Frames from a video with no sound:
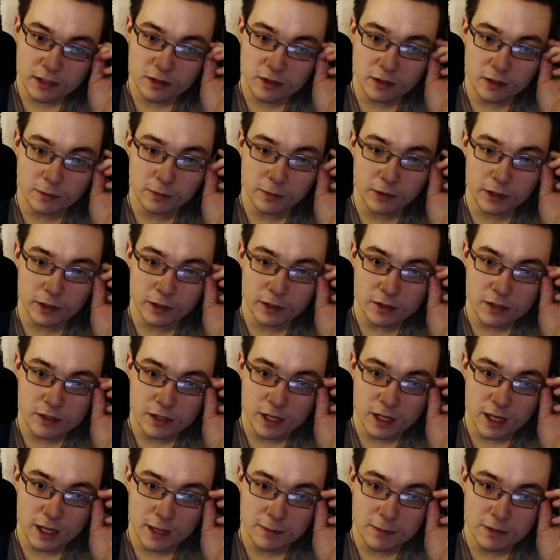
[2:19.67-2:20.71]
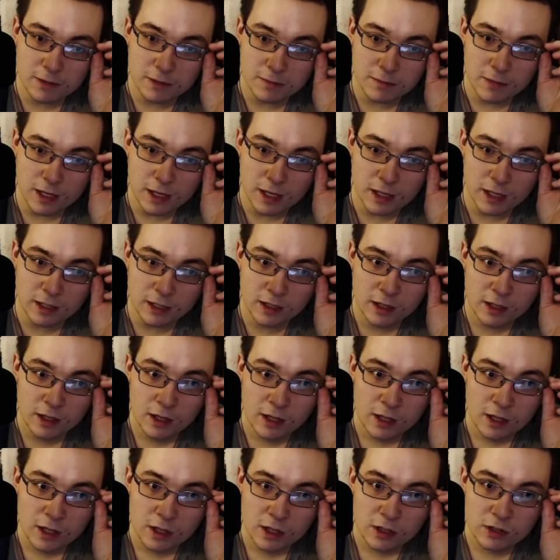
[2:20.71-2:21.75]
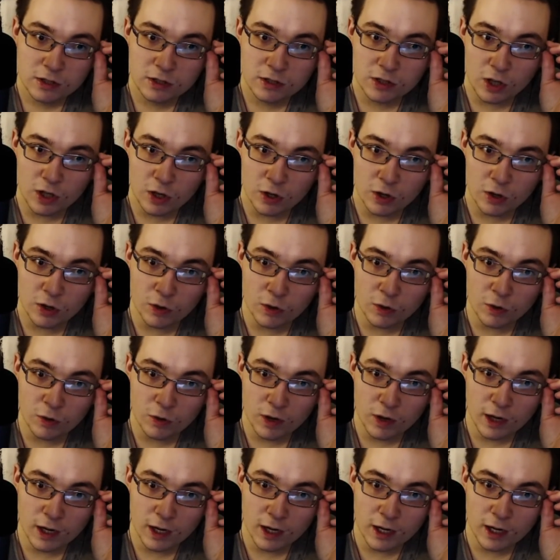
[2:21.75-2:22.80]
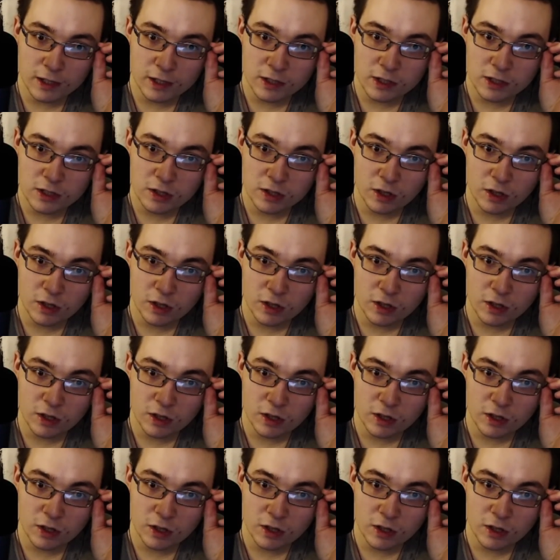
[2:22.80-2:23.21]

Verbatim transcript: to the players' names mean. So uh, to start